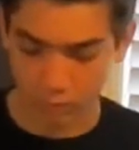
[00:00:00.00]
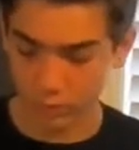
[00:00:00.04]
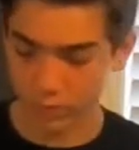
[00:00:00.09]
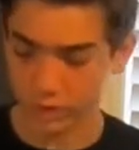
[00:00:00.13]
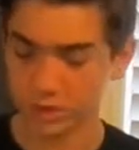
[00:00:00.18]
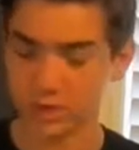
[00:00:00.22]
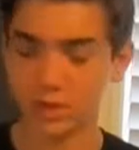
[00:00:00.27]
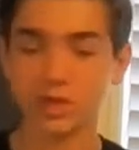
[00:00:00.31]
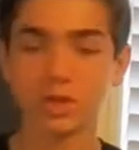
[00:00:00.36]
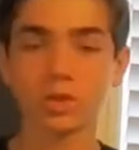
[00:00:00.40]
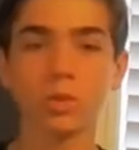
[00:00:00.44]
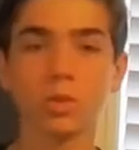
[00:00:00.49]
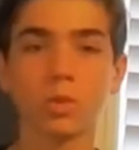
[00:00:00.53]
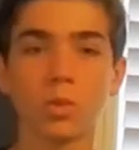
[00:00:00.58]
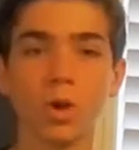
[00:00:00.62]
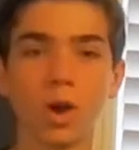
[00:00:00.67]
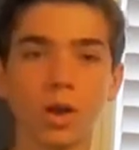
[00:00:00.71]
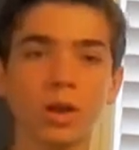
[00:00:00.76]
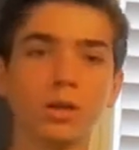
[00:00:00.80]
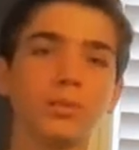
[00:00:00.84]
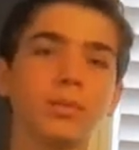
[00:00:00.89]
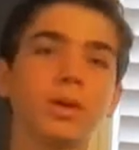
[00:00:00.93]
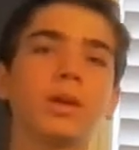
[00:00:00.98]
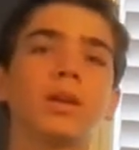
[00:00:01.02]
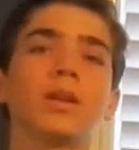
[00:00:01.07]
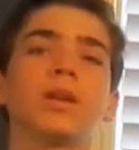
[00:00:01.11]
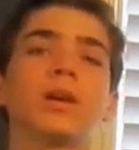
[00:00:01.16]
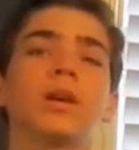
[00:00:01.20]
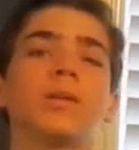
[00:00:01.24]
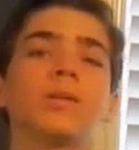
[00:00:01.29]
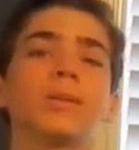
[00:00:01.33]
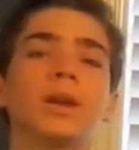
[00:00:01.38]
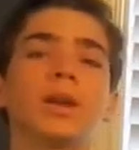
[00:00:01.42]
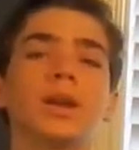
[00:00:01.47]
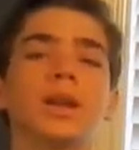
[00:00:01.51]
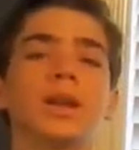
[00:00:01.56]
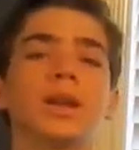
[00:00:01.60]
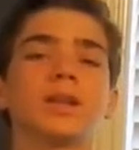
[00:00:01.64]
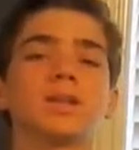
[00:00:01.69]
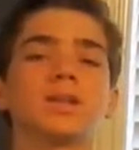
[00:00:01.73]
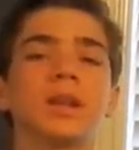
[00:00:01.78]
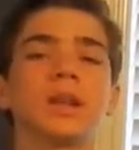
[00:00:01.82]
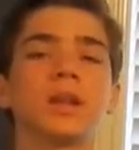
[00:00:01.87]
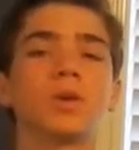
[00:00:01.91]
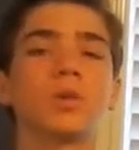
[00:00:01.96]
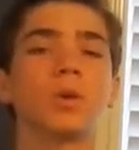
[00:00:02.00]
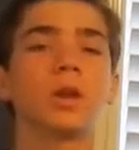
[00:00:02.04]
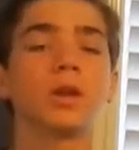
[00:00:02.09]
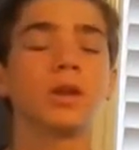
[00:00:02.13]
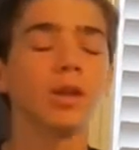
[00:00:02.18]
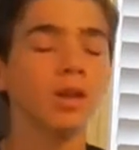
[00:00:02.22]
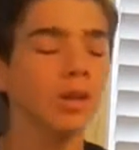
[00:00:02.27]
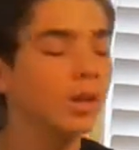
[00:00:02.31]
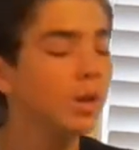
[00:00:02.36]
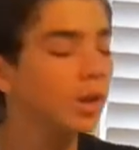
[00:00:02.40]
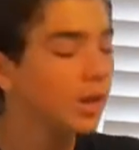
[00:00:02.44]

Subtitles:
Would suit one, but I'm going to get a second one.